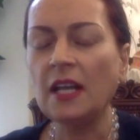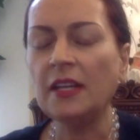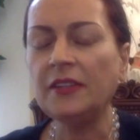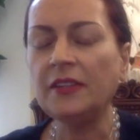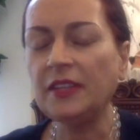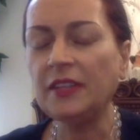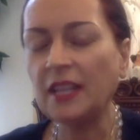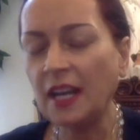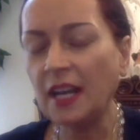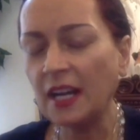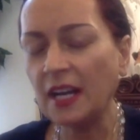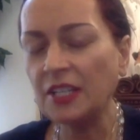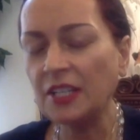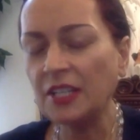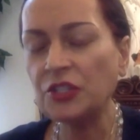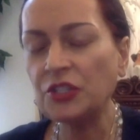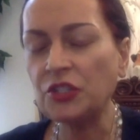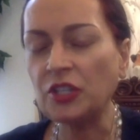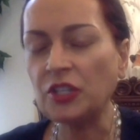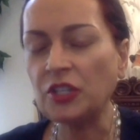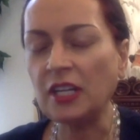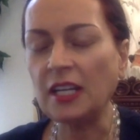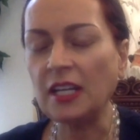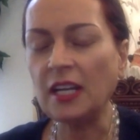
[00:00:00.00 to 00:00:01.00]
the
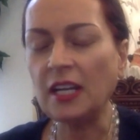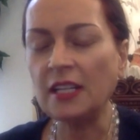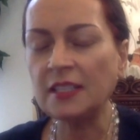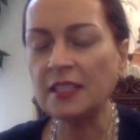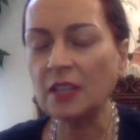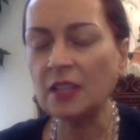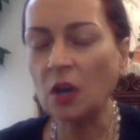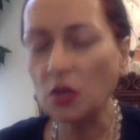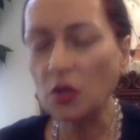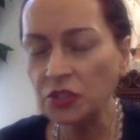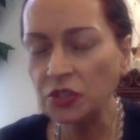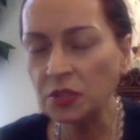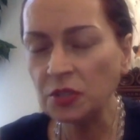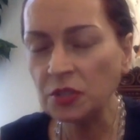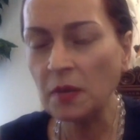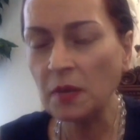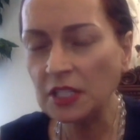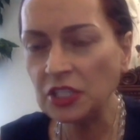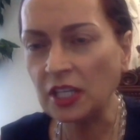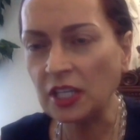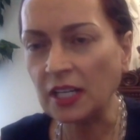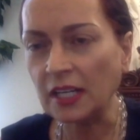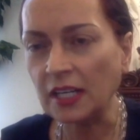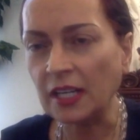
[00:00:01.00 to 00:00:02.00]
country is
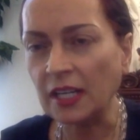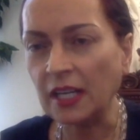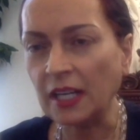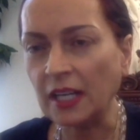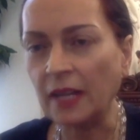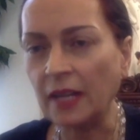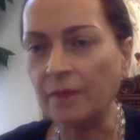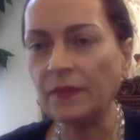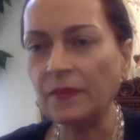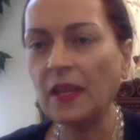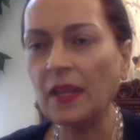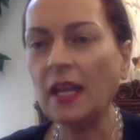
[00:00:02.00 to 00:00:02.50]
automatically